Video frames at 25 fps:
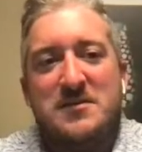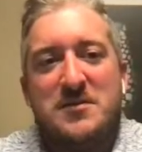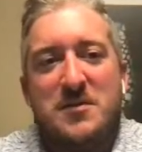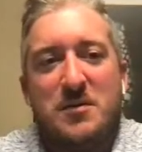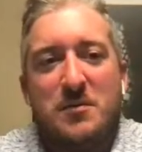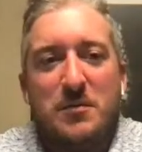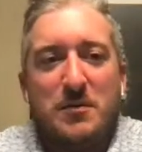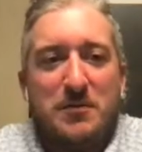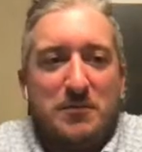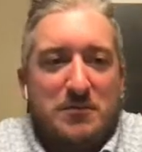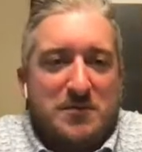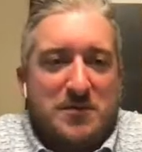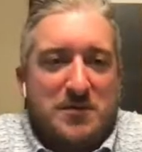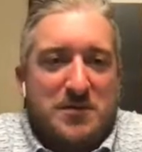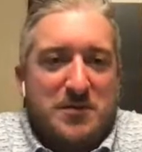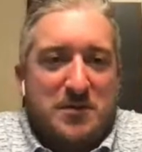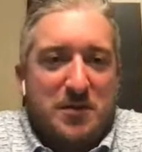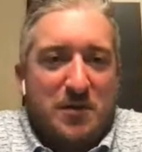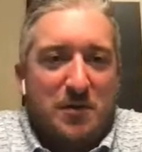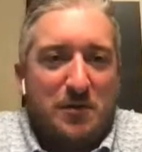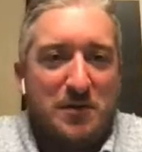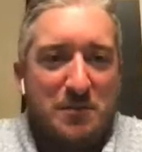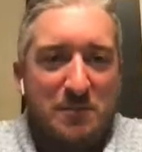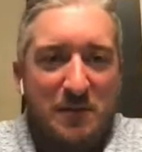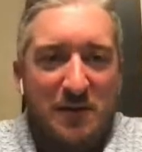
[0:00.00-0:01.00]
So we're
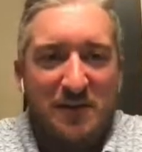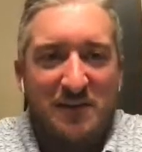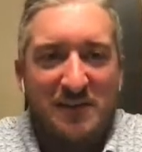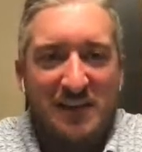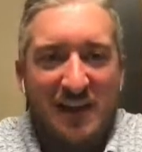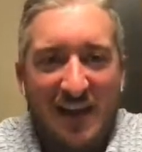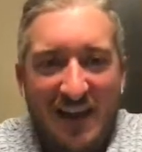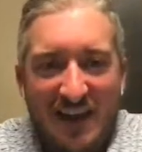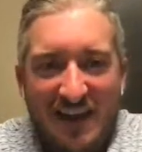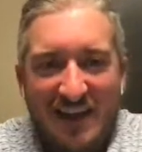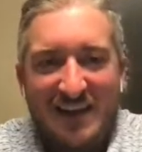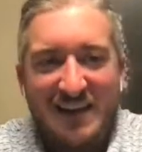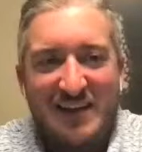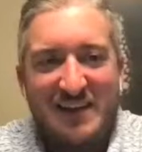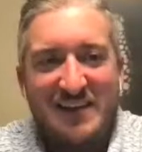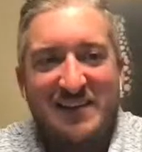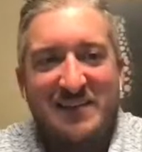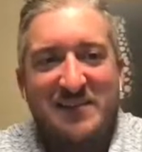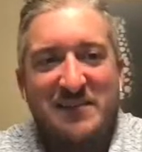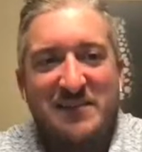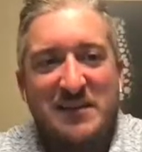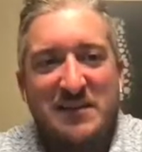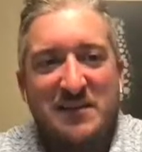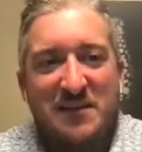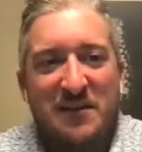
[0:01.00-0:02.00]
stoked about that.
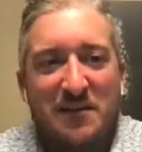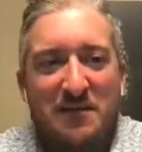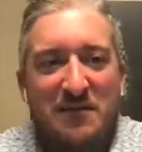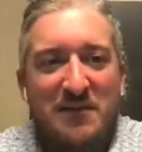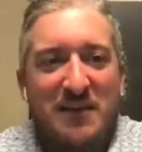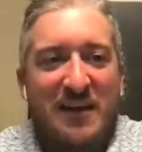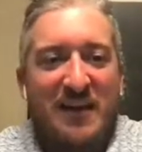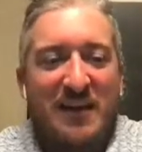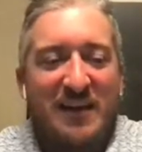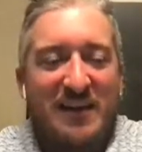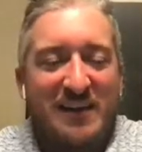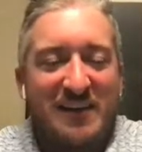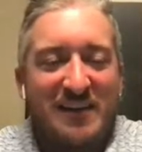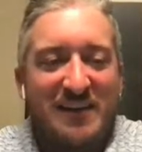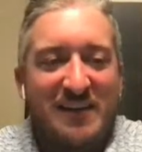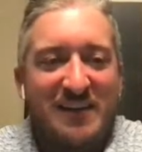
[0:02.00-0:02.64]
We love that.